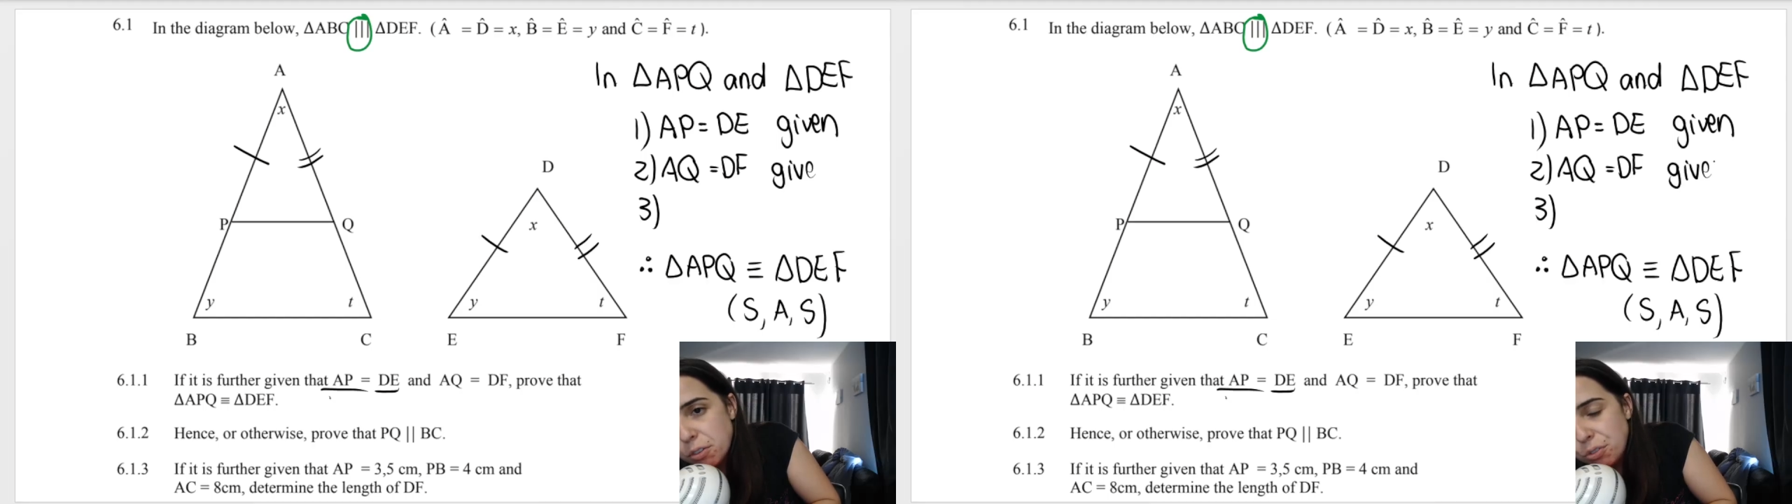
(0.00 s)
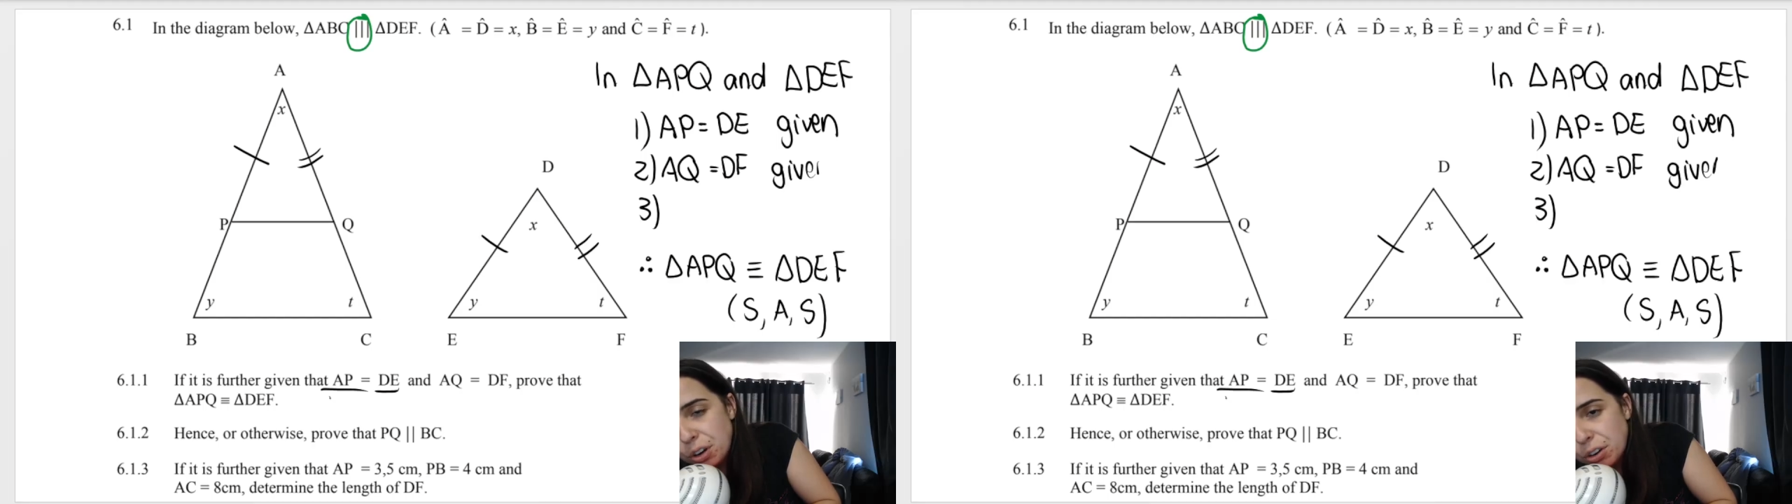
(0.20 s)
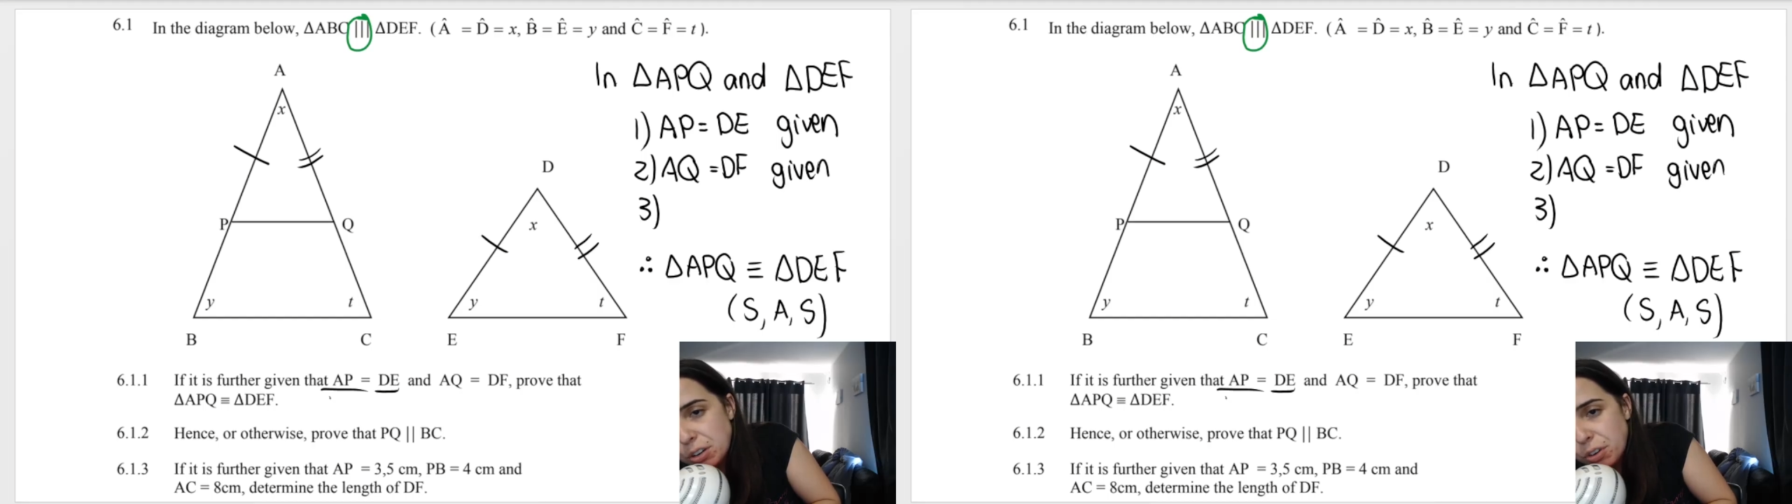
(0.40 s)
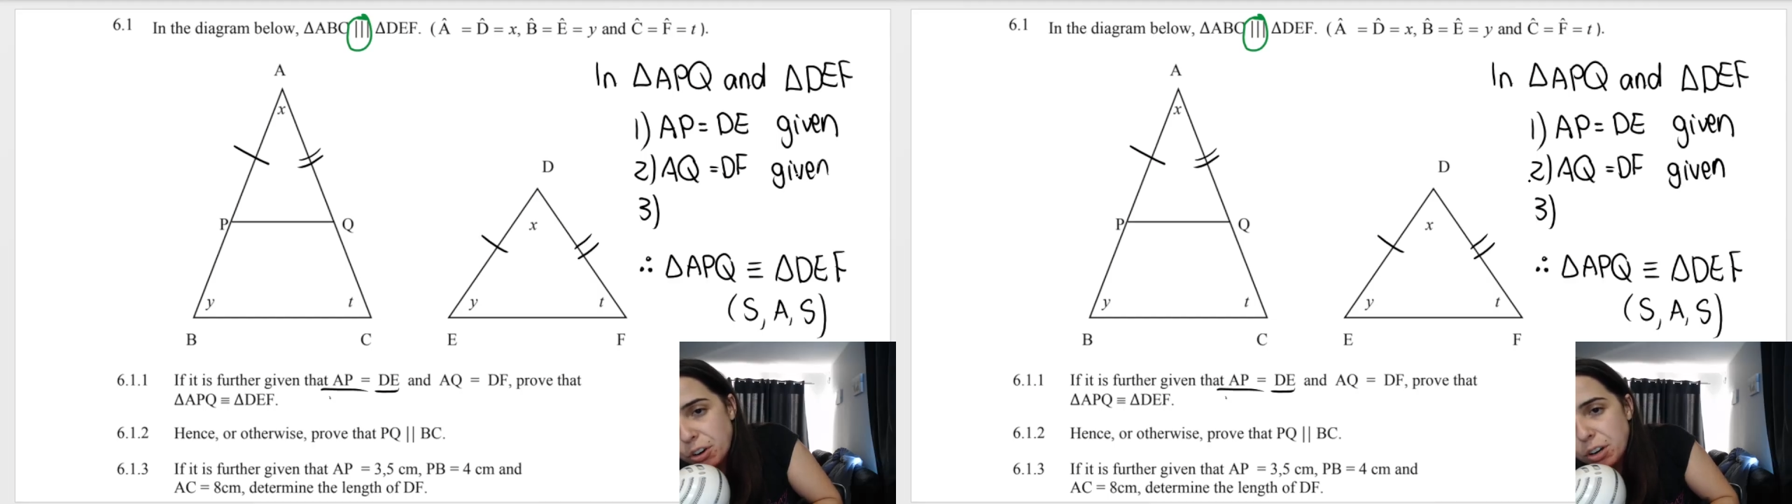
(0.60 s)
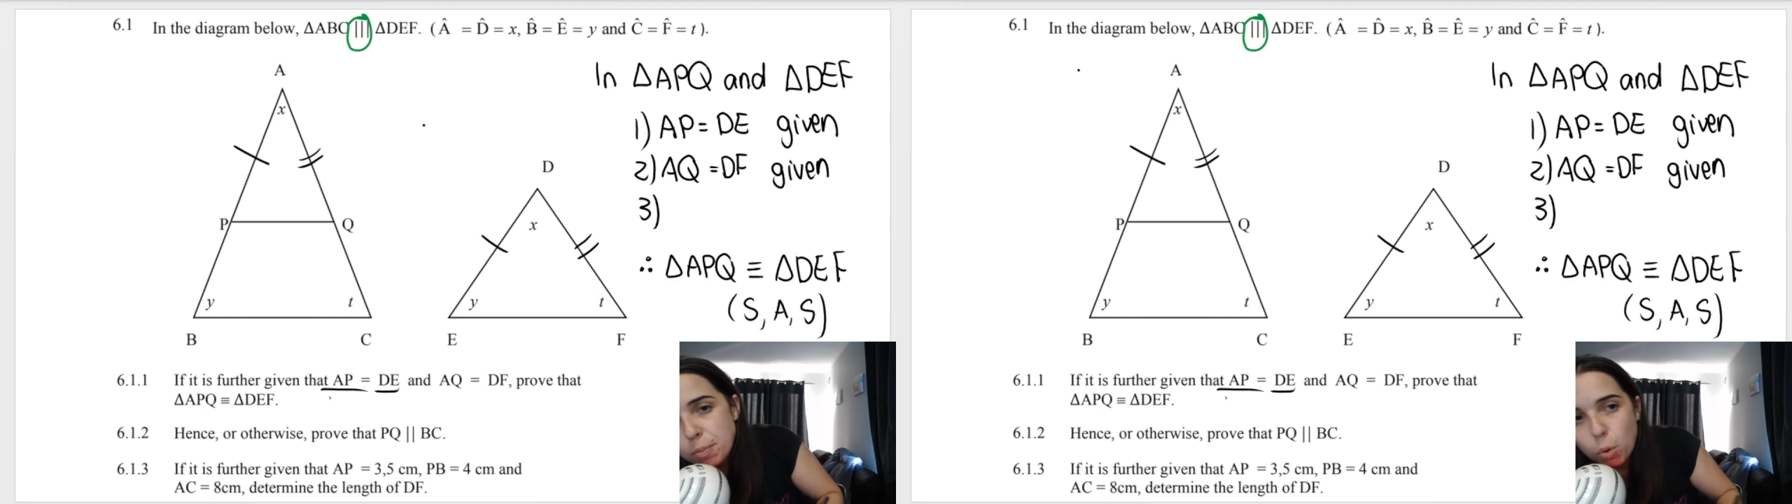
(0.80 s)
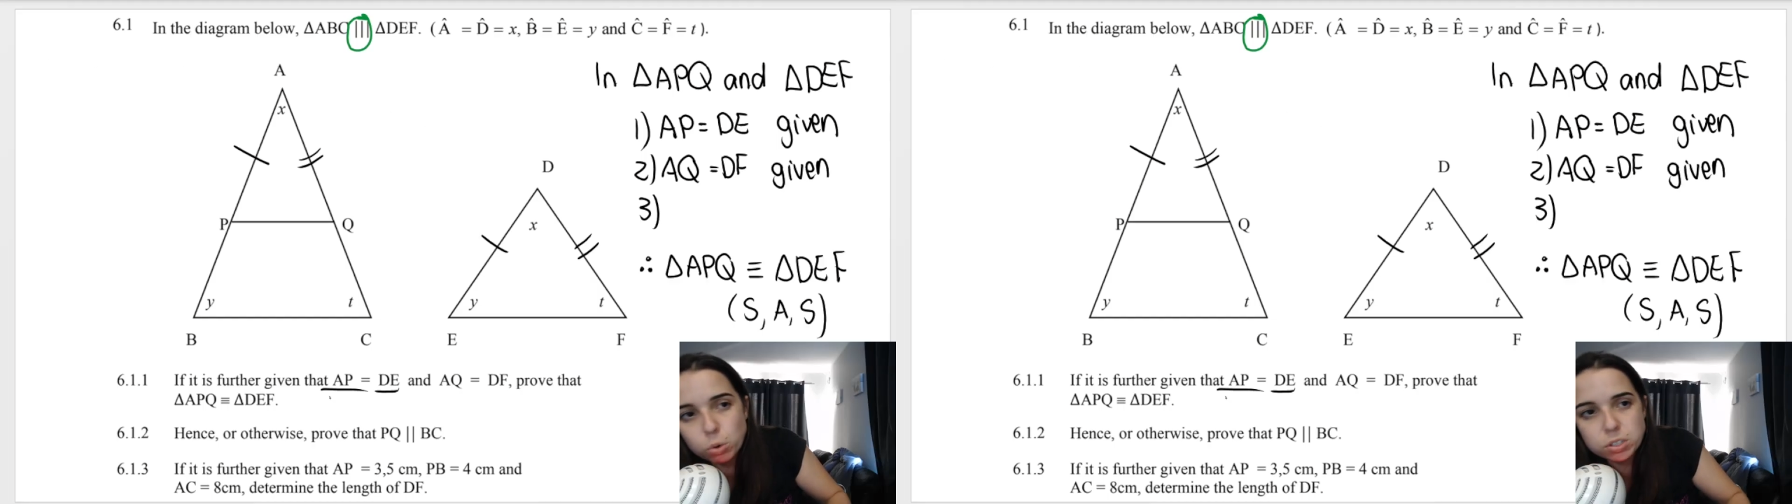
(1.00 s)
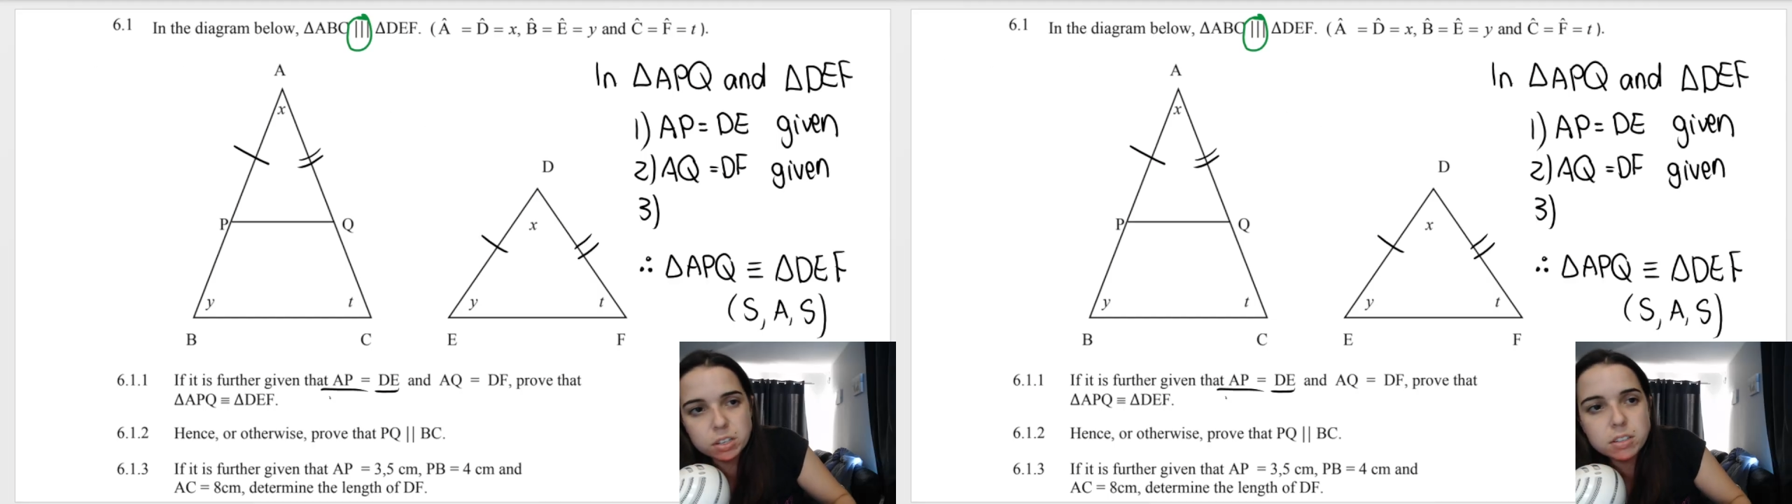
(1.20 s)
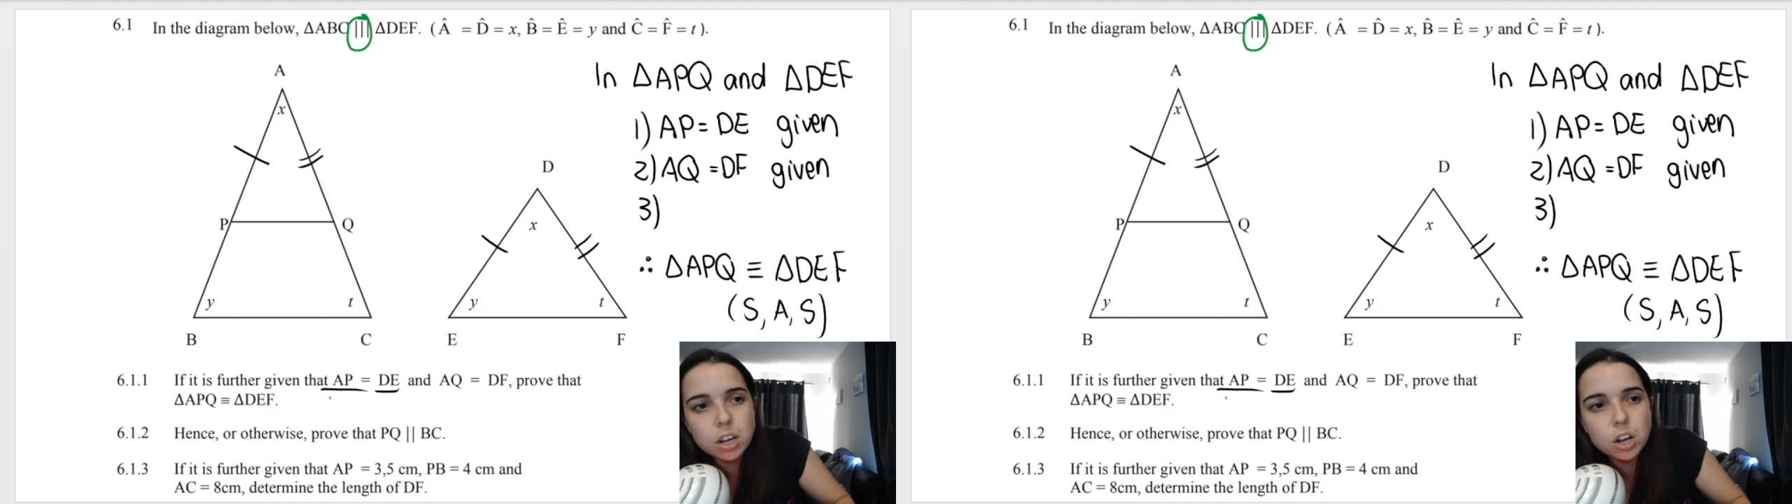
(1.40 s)
Very, very
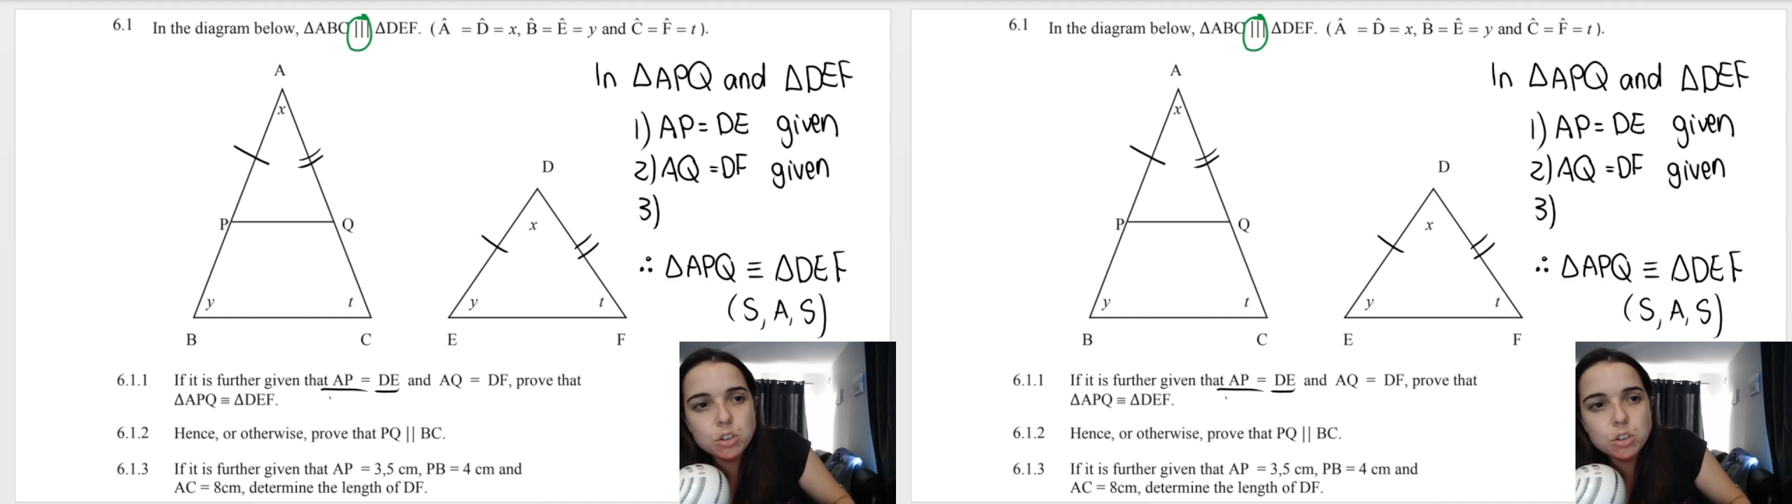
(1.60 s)
important